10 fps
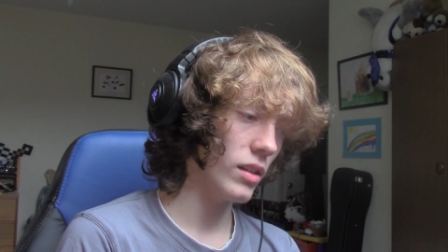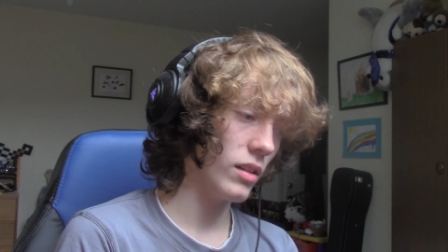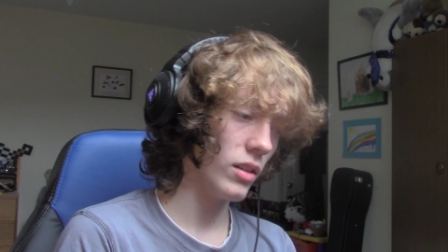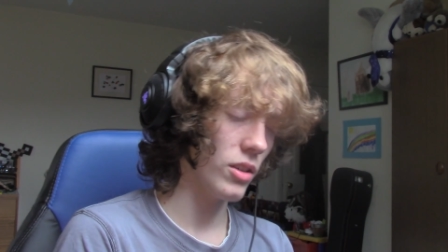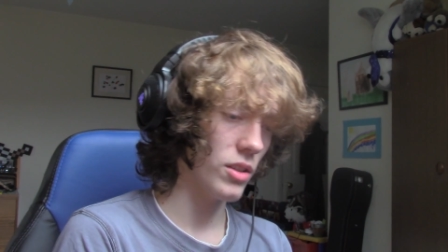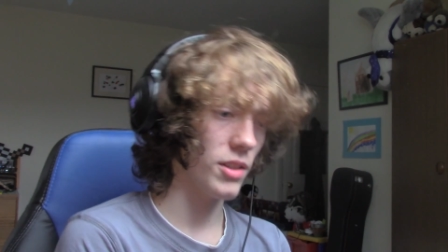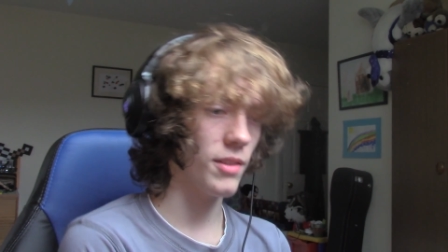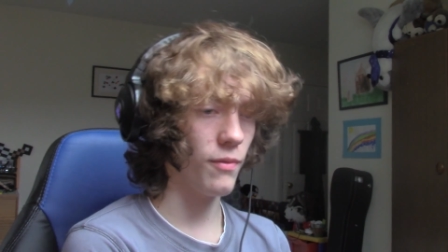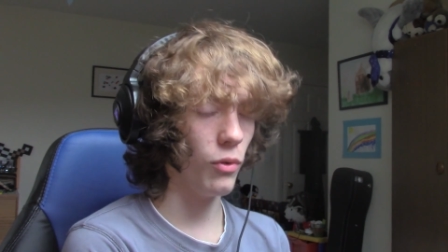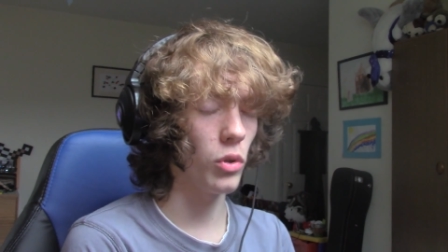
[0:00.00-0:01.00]
because
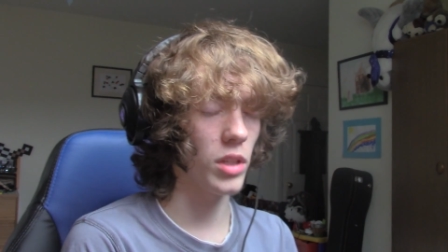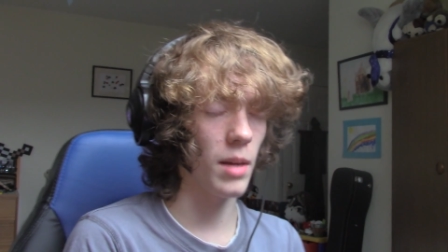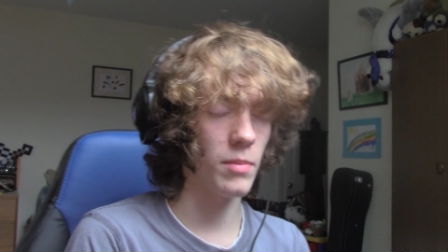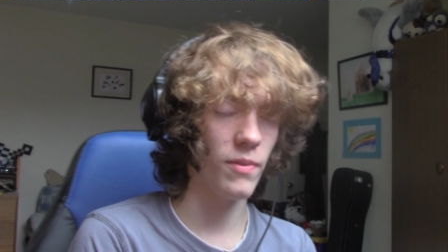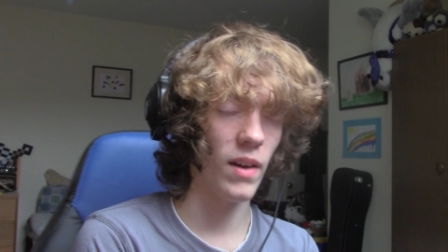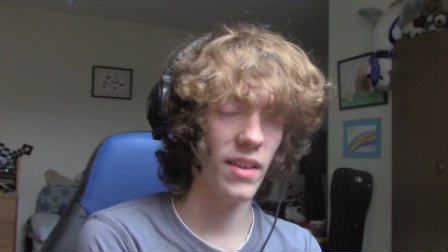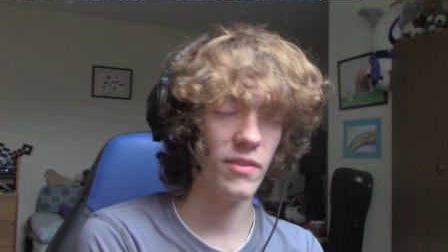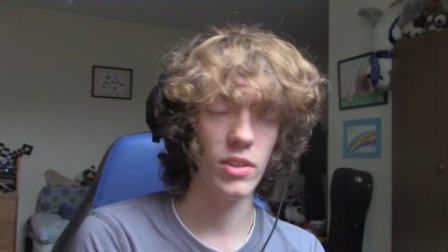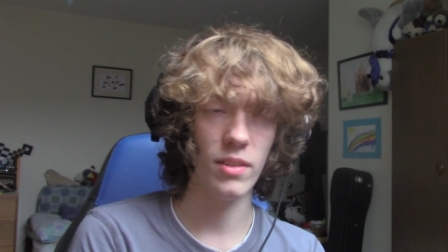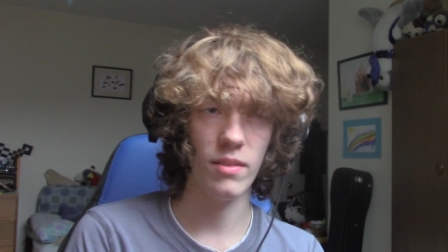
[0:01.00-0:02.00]
four times five
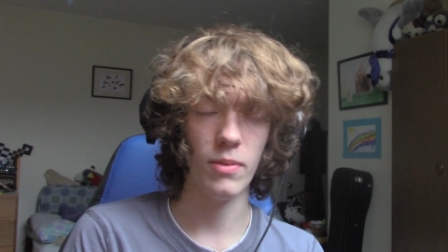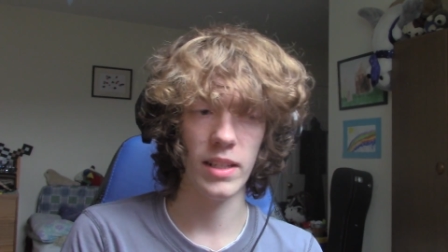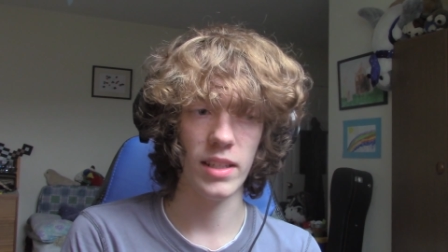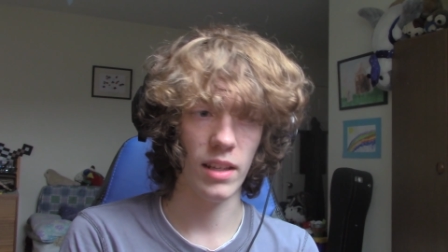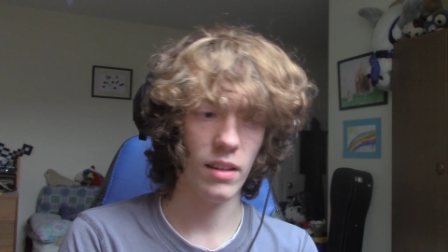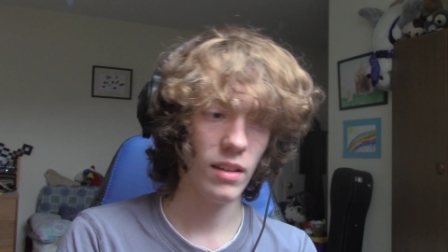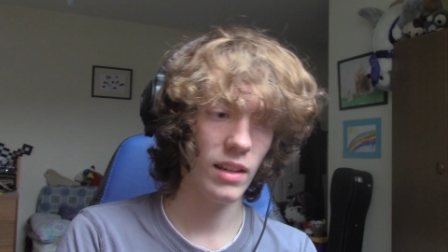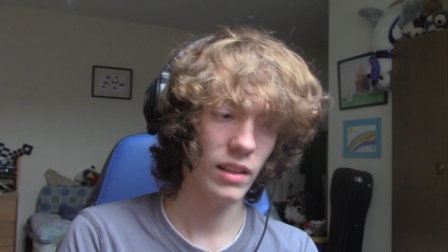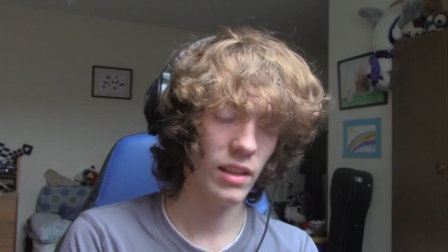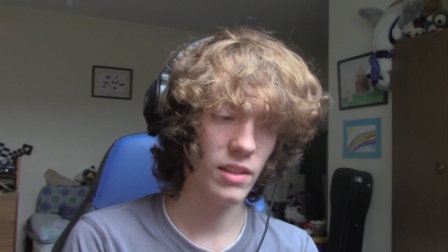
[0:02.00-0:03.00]
is twenty,
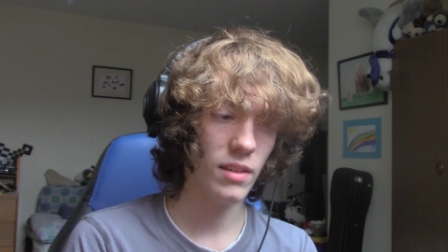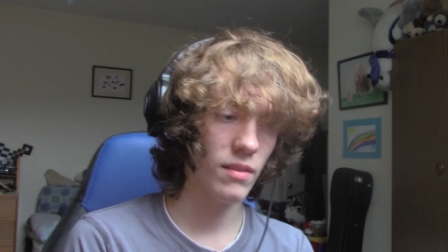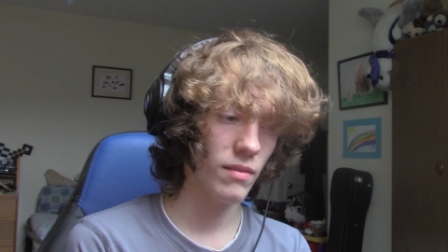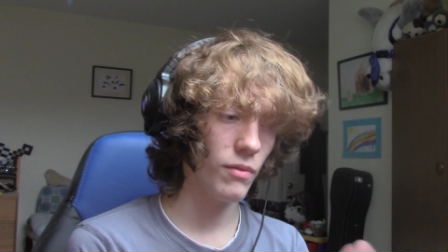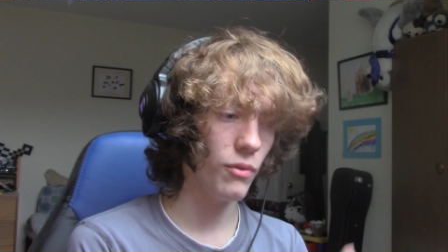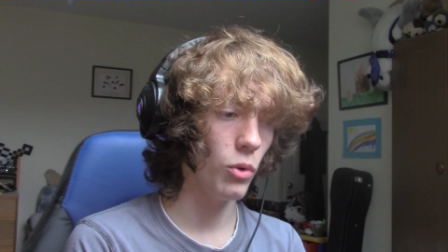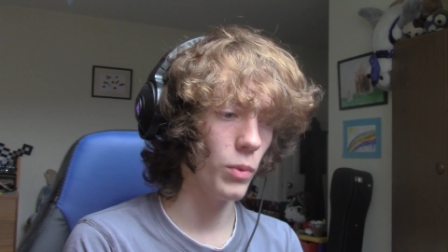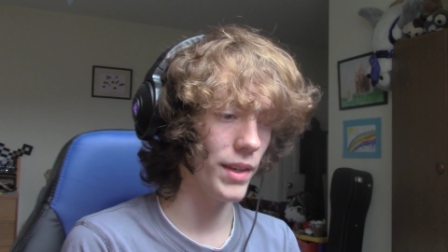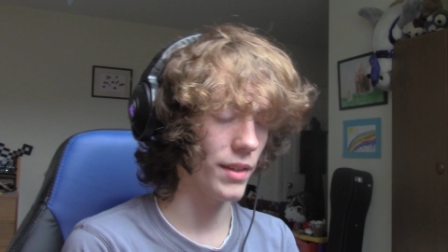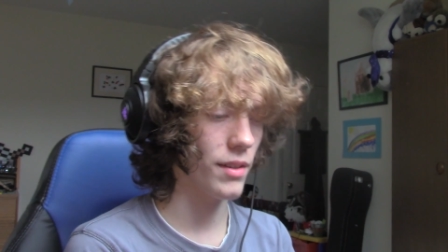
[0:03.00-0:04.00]
and there's four
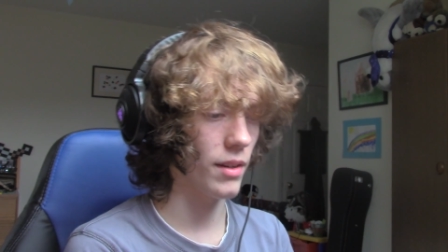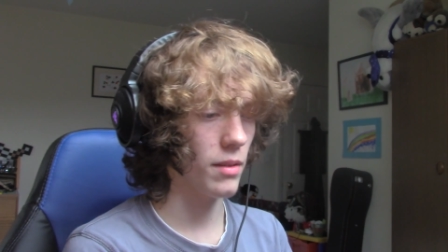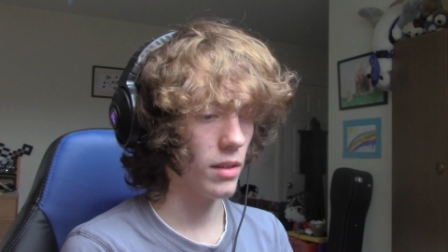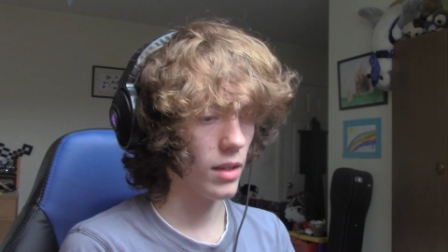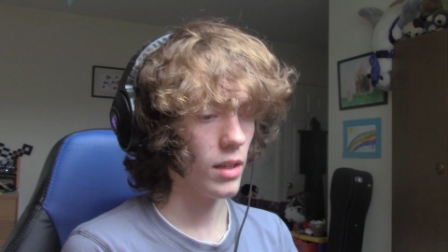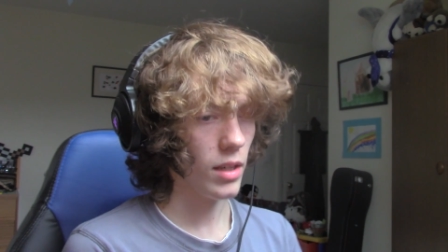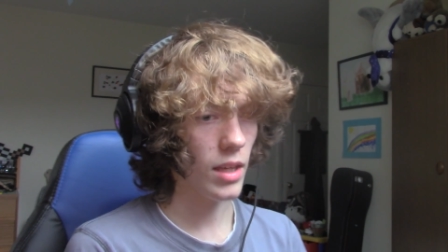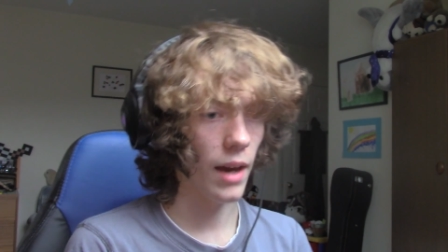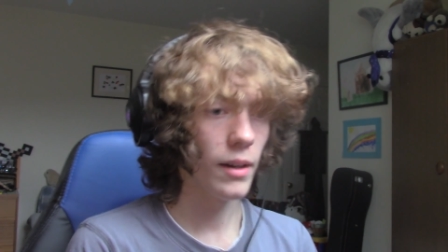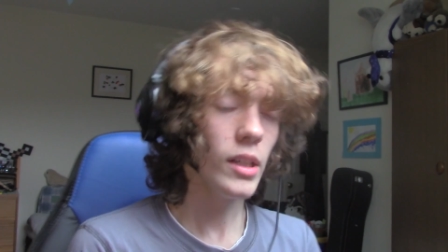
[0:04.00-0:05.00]
weeks. And
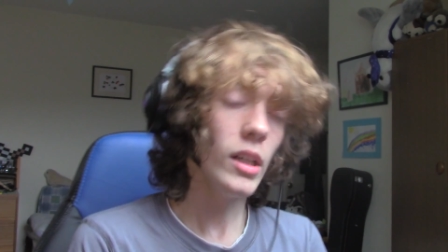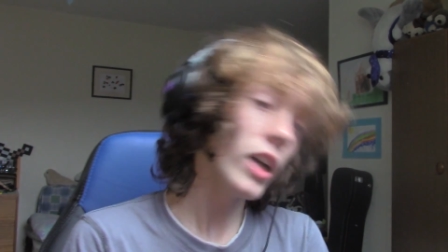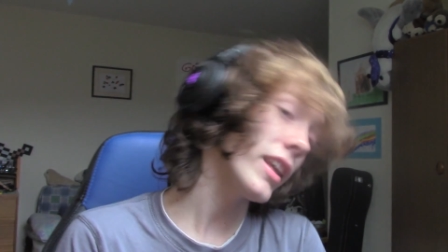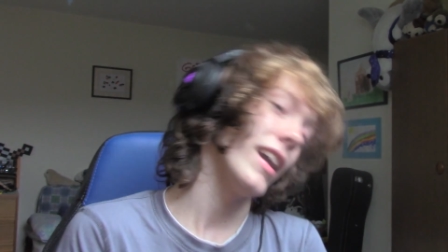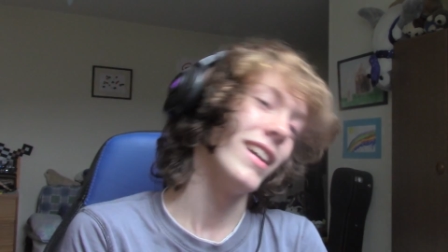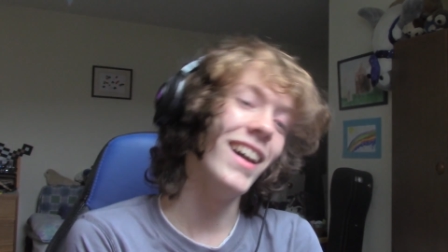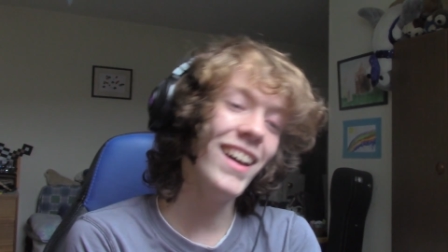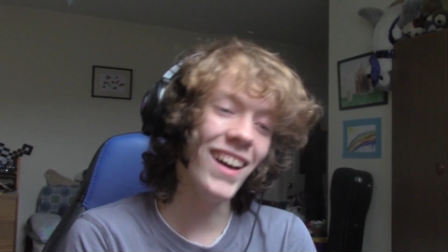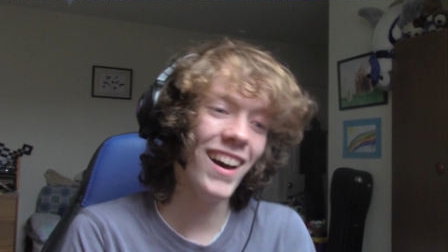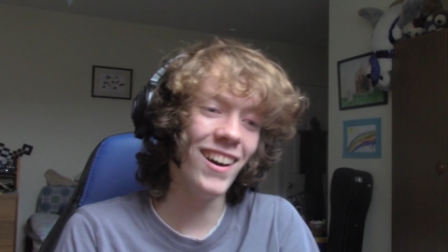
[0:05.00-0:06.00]
yeah. Okay.
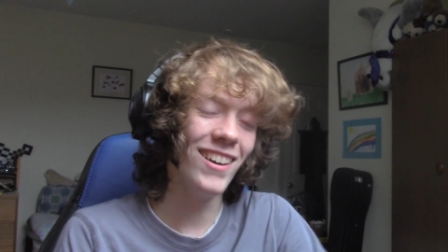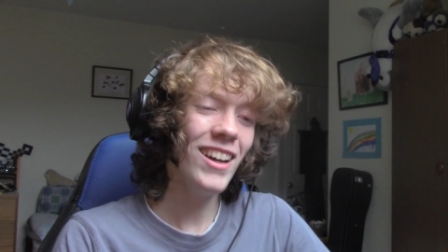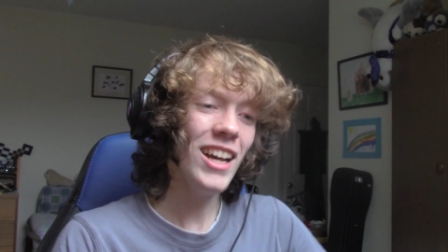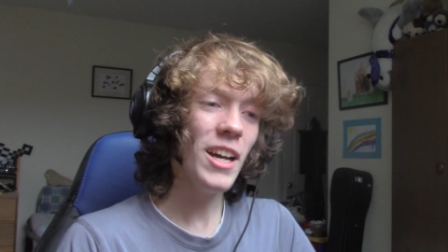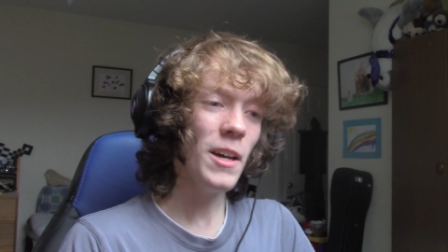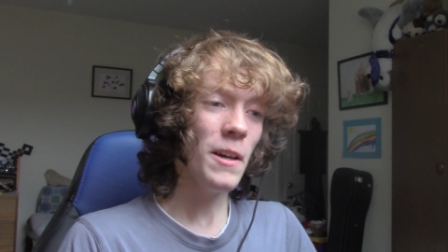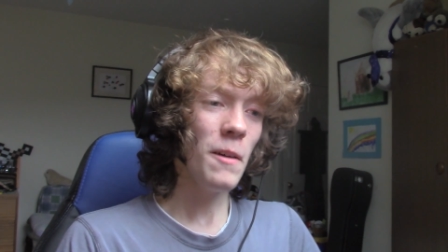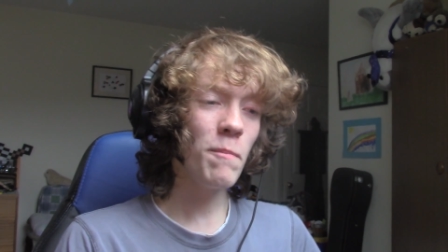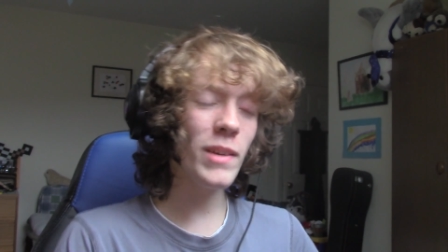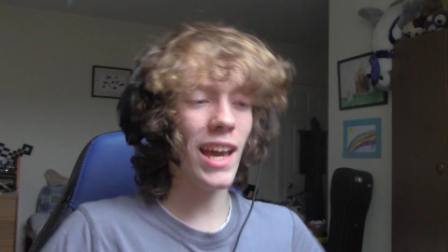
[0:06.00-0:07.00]

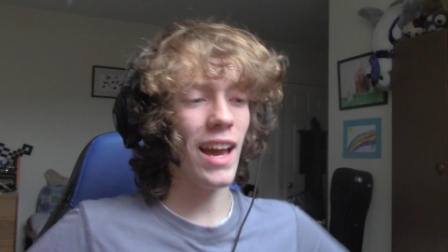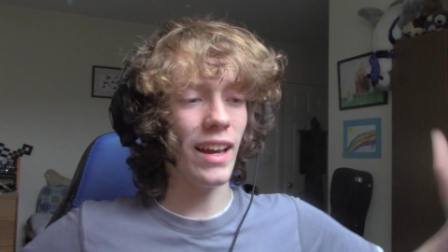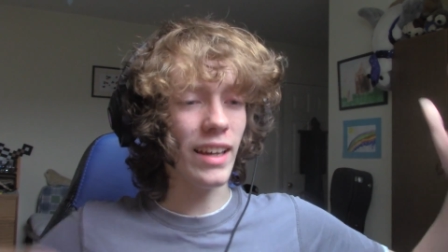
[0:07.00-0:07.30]
But yeah,